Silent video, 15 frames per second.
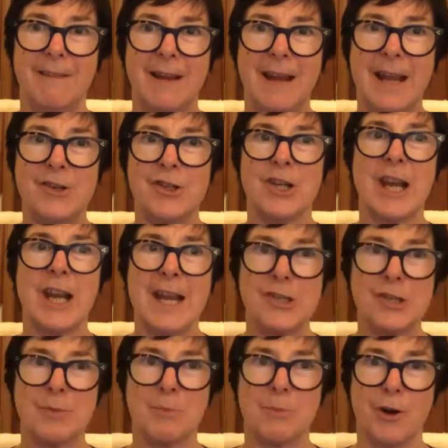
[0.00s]

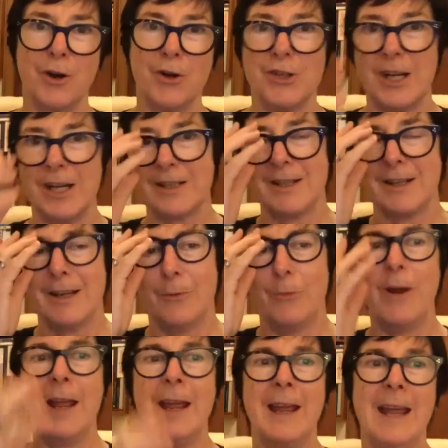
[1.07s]
education project
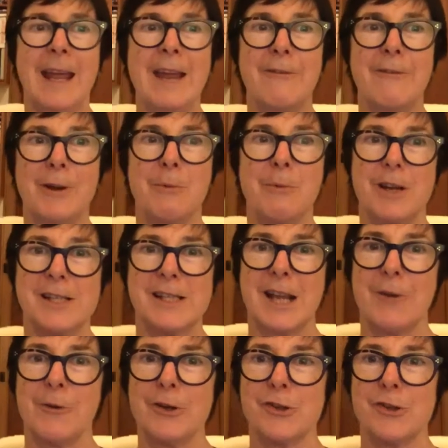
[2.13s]
where every press
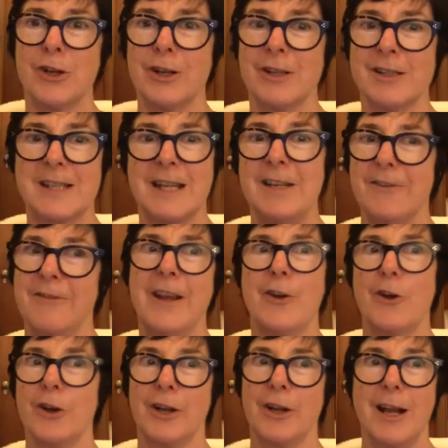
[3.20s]
gallery journalist in effect
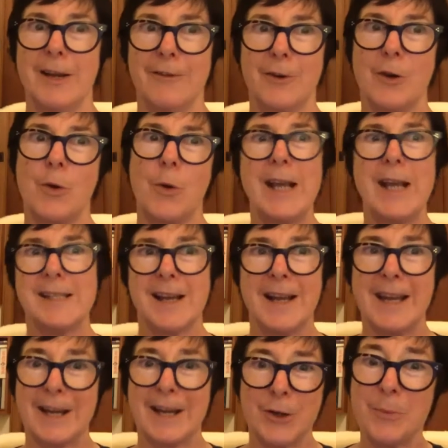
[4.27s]
got a kind of
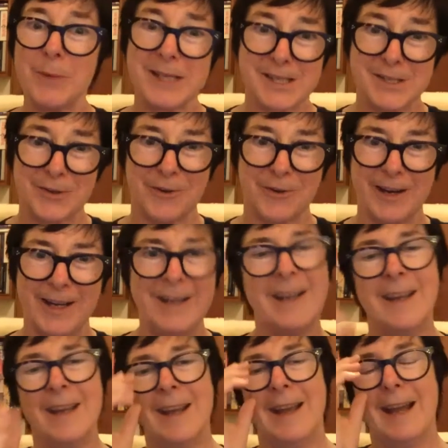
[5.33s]
quasi-economics degree.
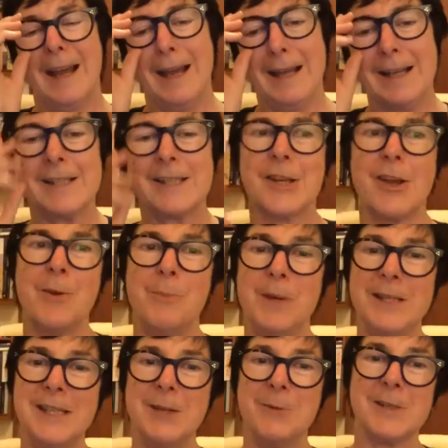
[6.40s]
Uh, so
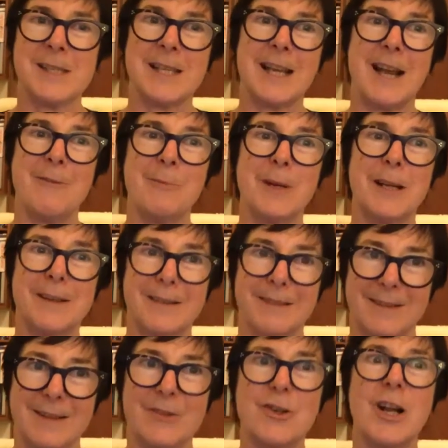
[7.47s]
busy was the government
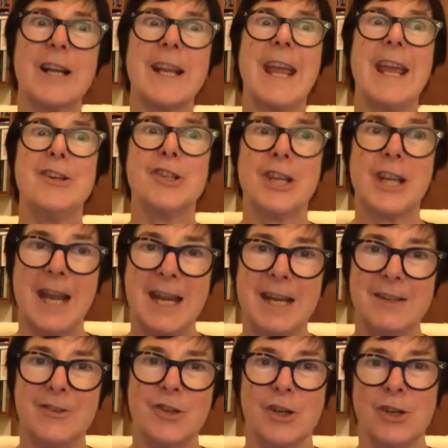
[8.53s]
trying to
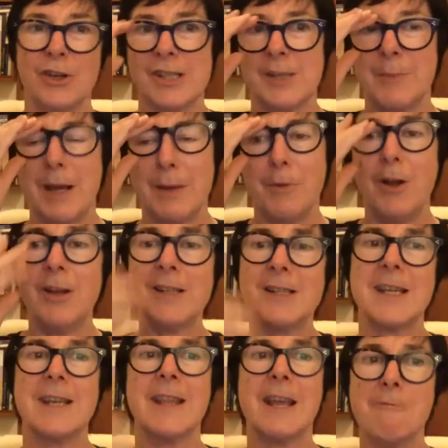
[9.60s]
educate journalists about
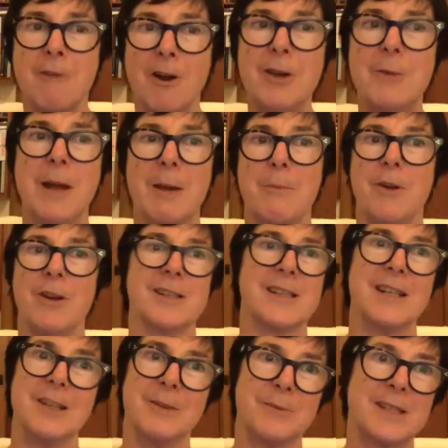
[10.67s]
policy and they wrote about
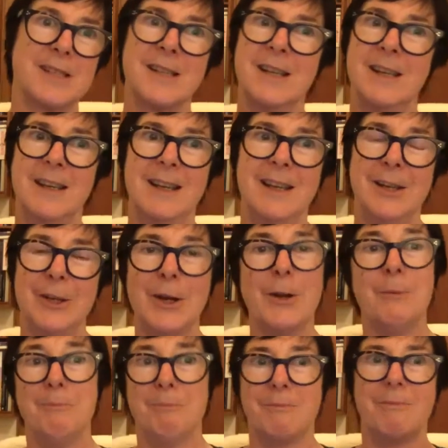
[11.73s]
policy and it was, you
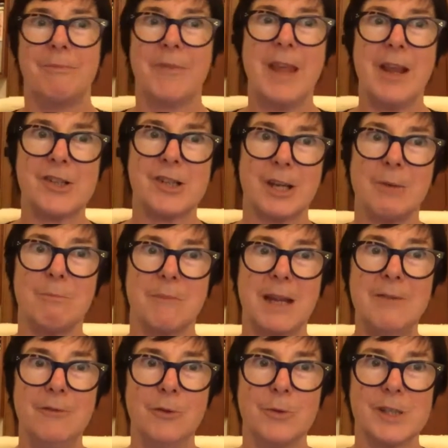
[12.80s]
know, they actually
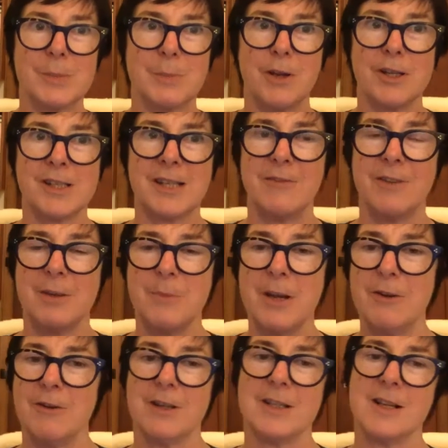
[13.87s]
influenced policy for the
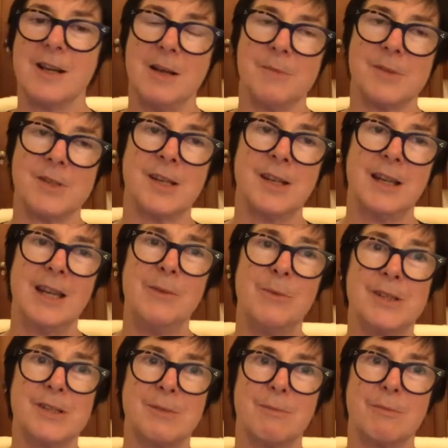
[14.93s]
better at times. It
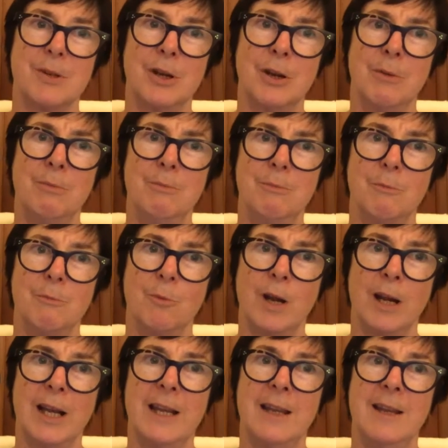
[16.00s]
was, you know,
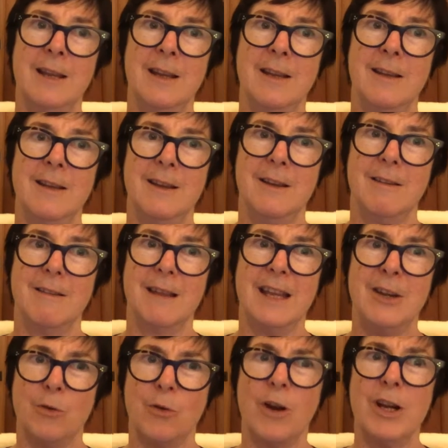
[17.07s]
really
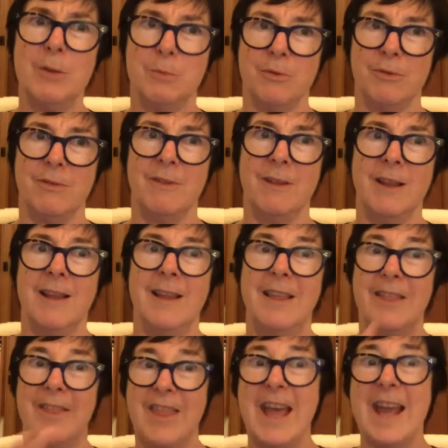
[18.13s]
incredible.
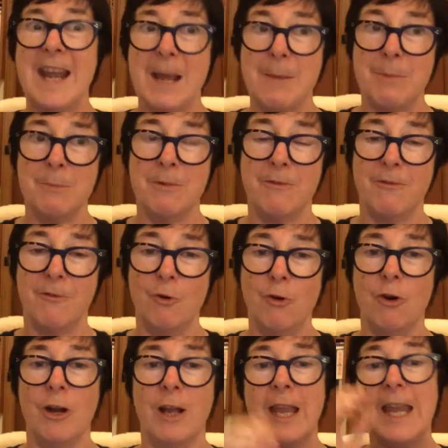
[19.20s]
That happened
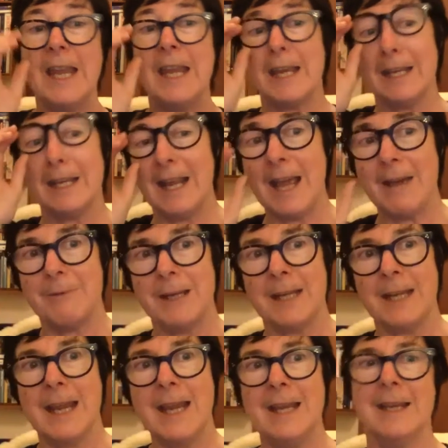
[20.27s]
before. It can happen
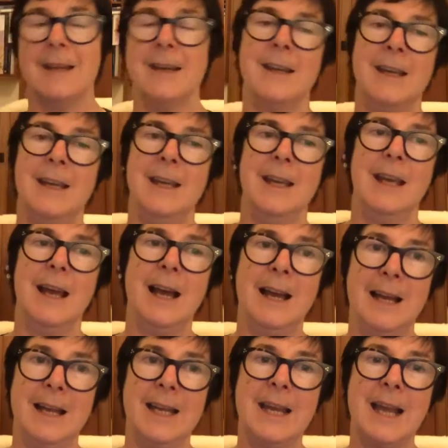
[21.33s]
again.
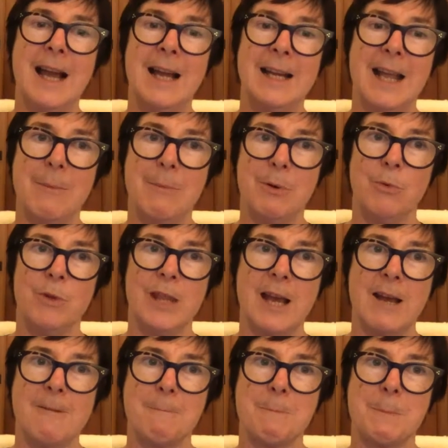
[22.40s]
Uh, it can't happen without